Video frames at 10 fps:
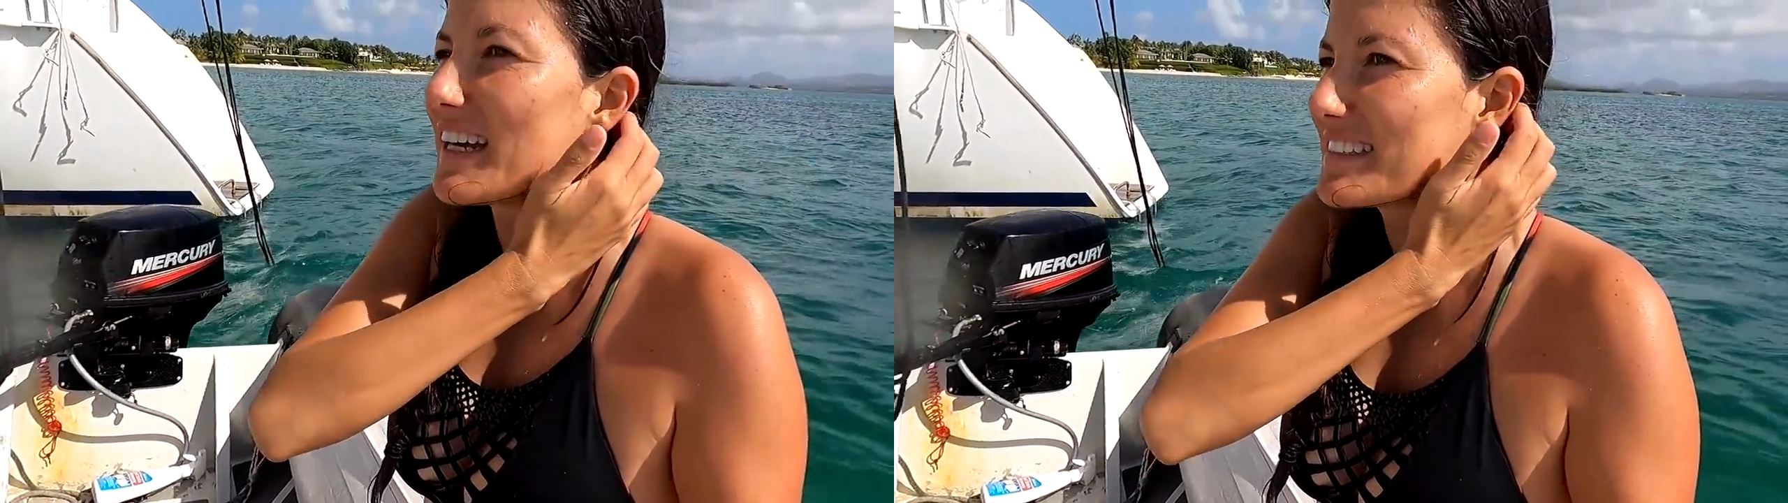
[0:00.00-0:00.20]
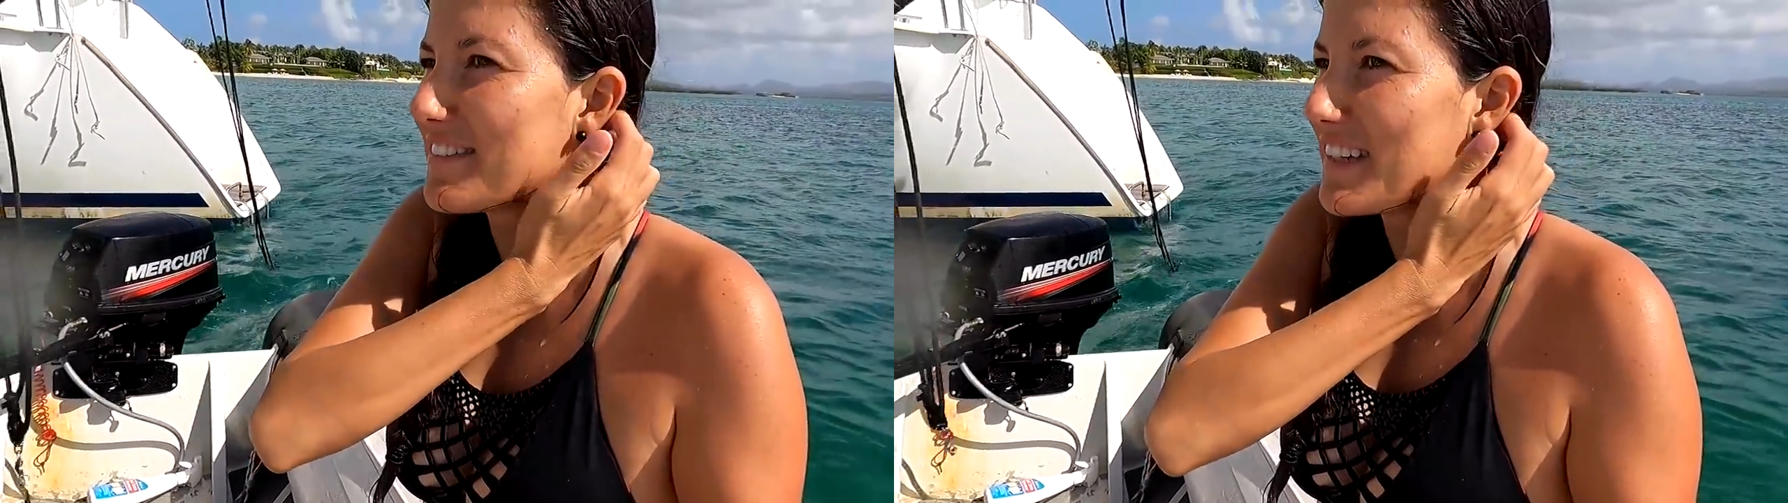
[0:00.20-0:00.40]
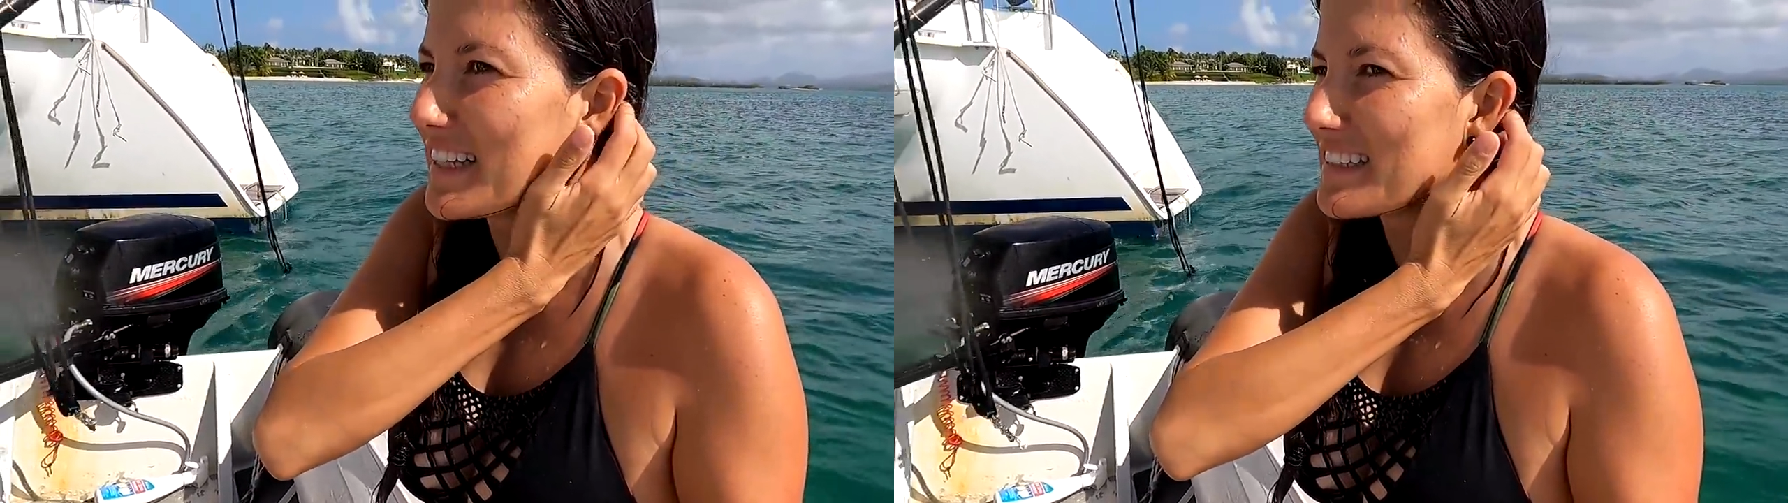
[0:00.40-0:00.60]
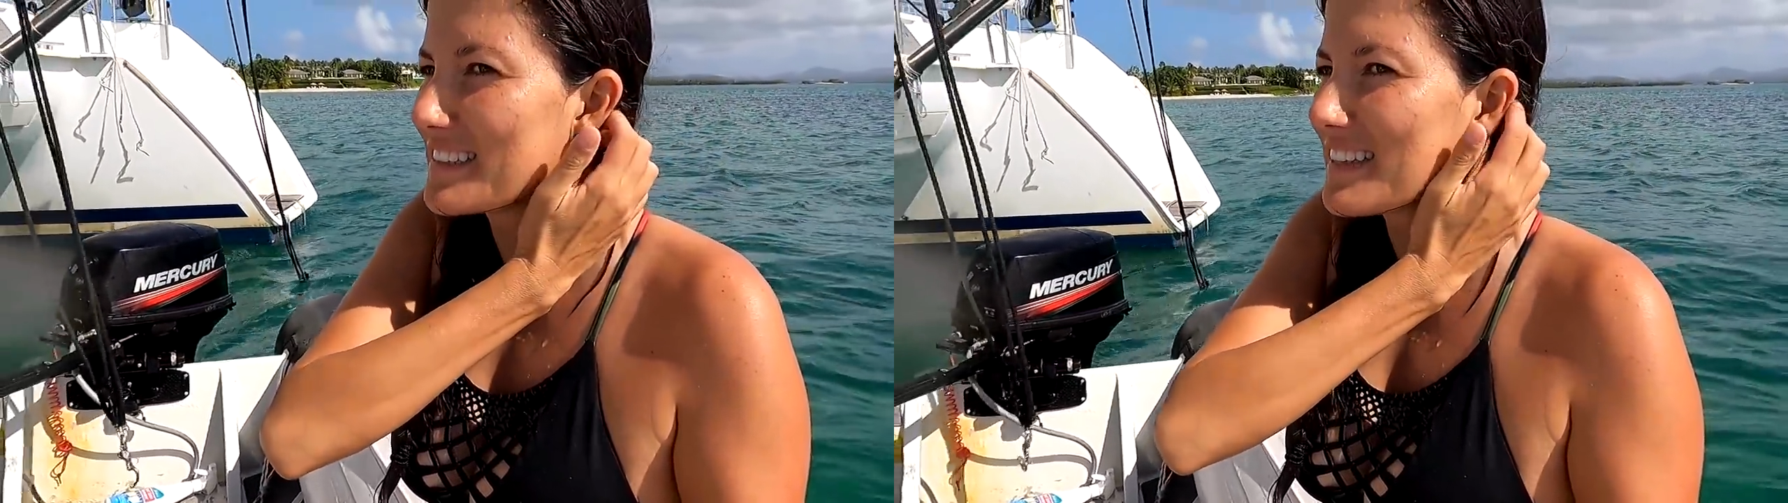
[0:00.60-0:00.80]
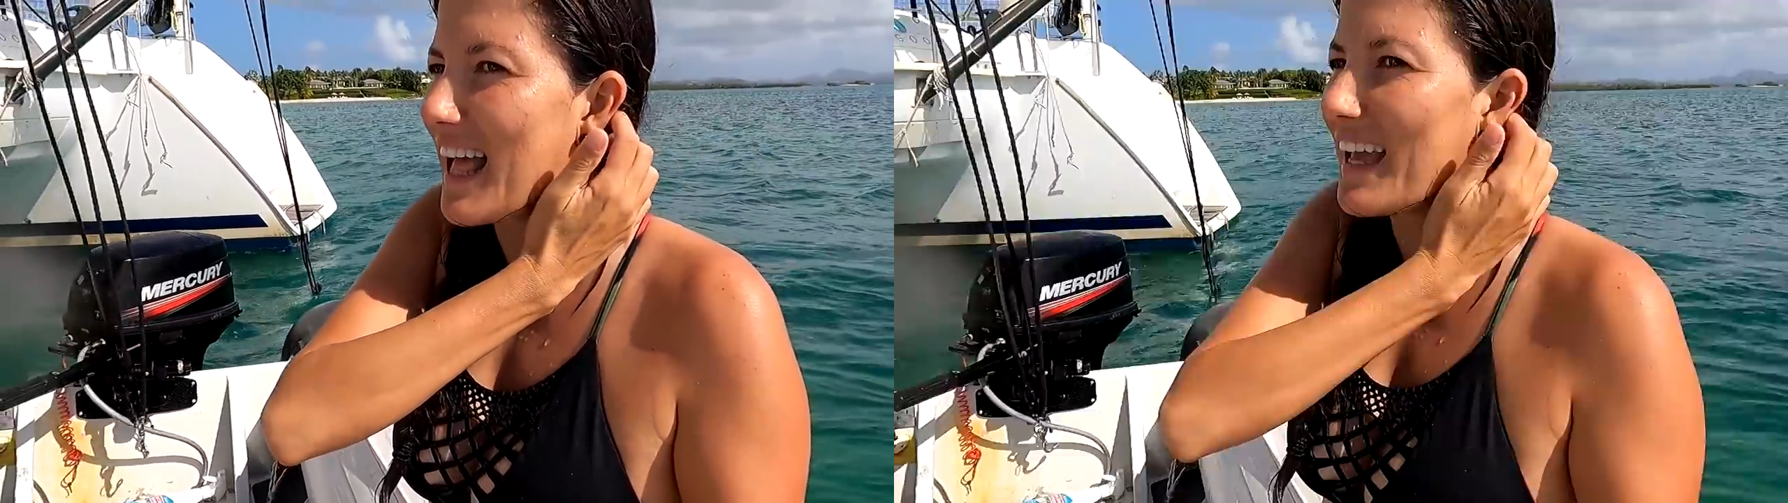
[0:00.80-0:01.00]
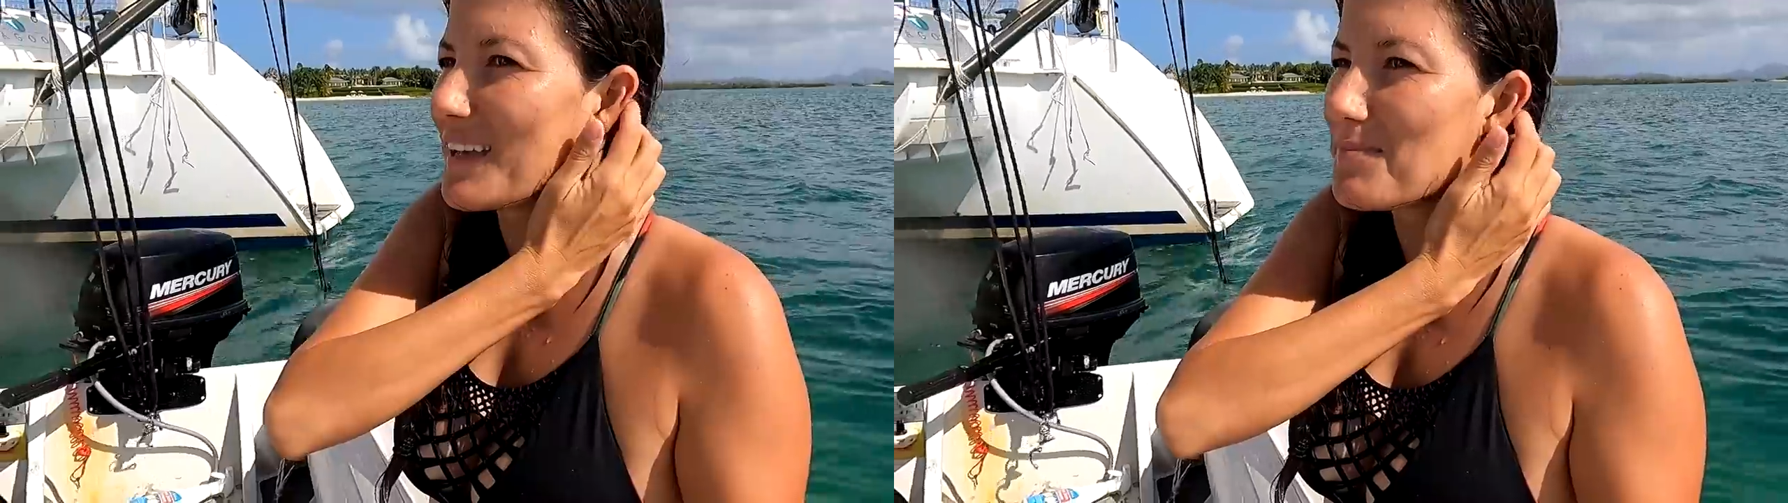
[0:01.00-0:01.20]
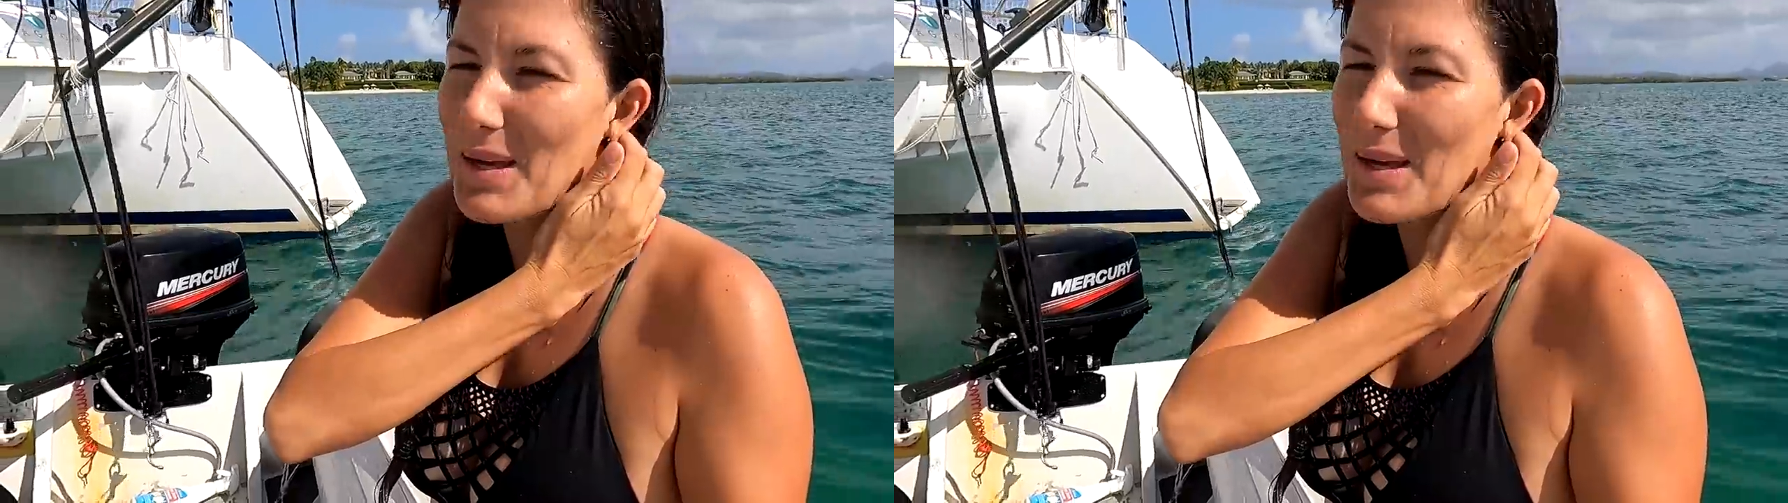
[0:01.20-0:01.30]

activities like